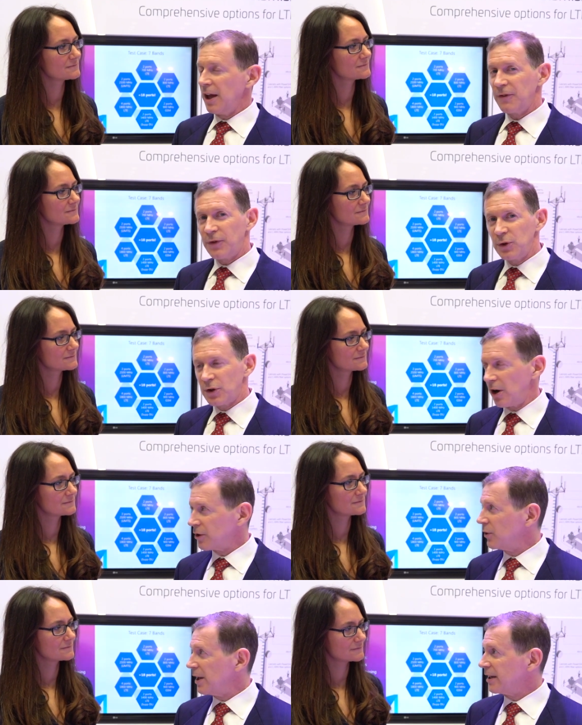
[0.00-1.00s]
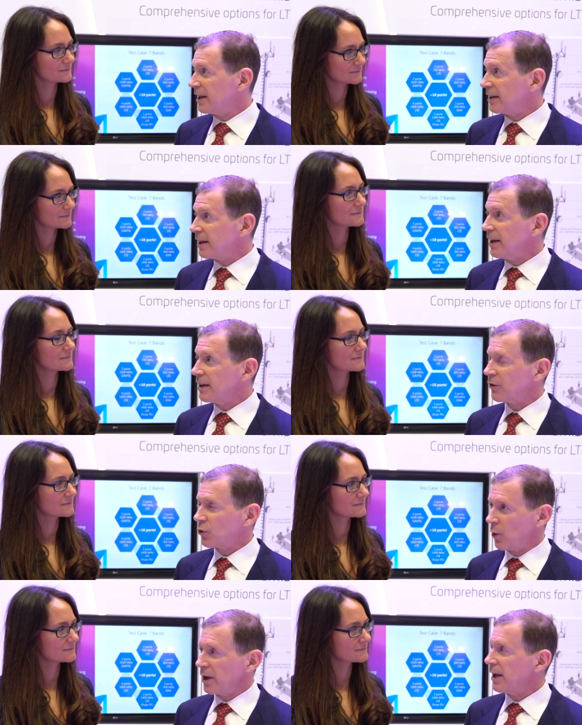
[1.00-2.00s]
Speaker 1: If you talk to an AT&T, it's
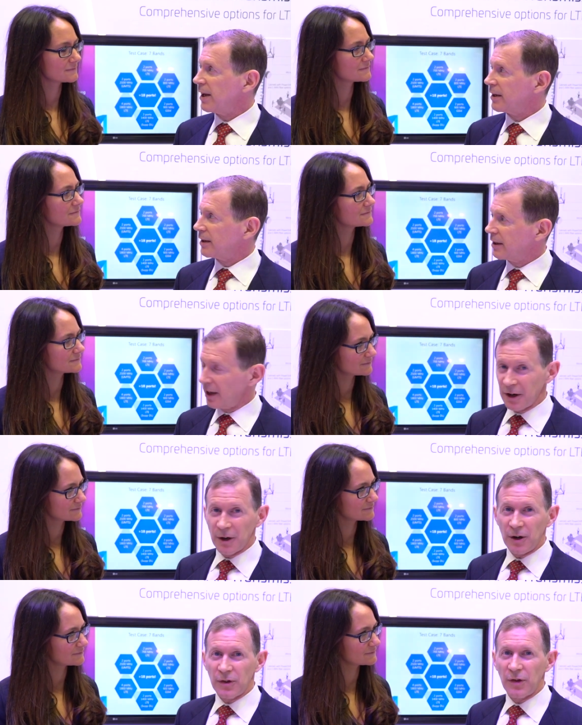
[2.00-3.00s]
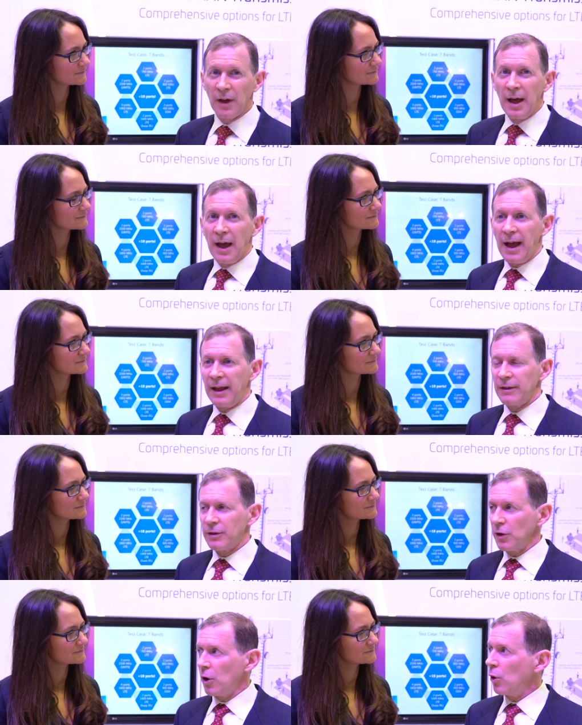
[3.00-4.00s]
28 gigahertz. And
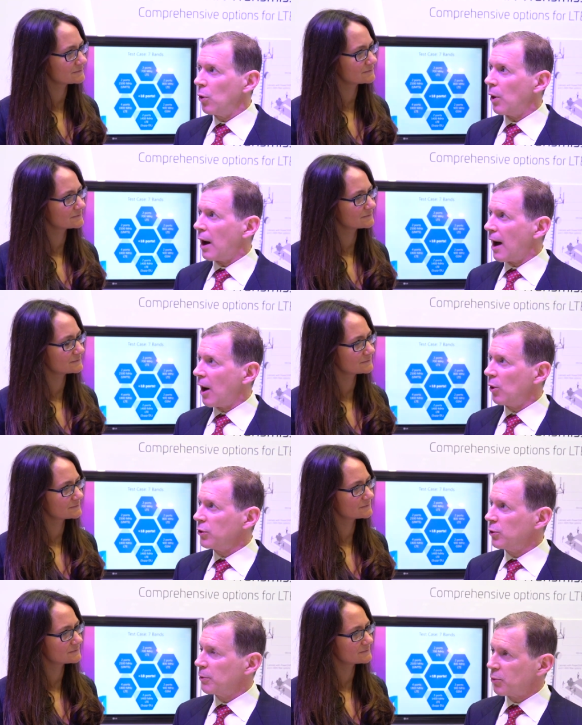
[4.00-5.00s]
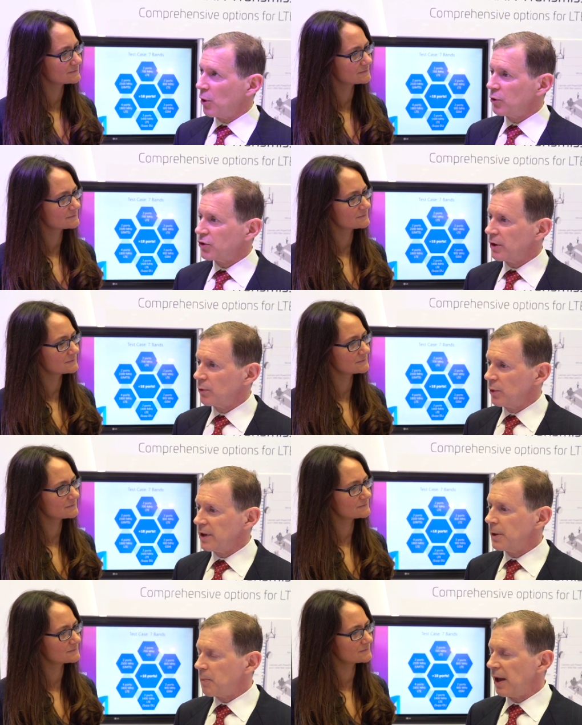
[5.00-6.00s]
so how you approach it
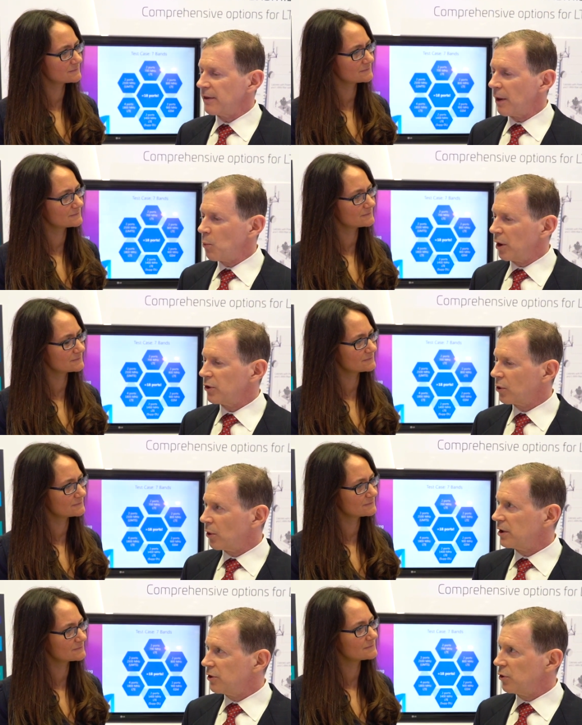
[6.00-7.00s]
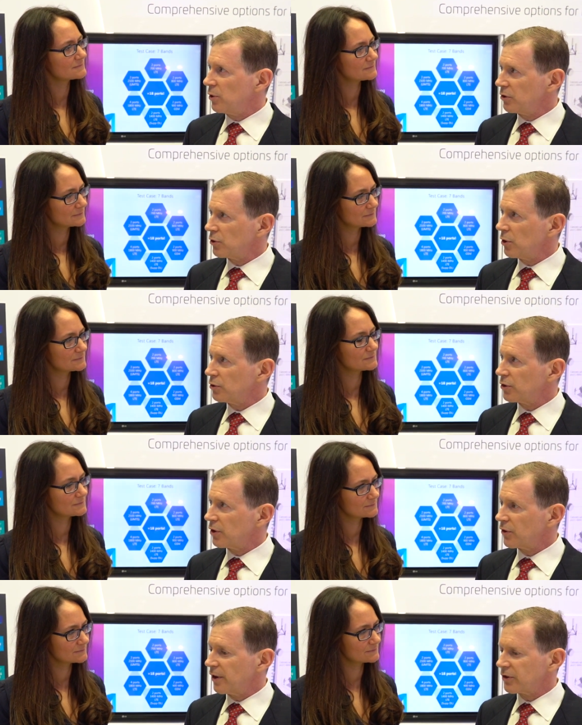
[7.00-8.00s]
really depends on what you're going to do in your own
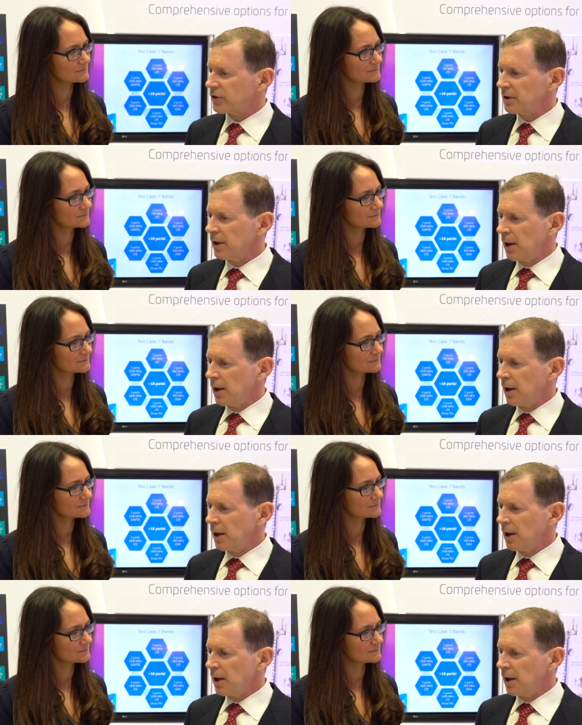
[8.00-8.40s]
jurisdiction.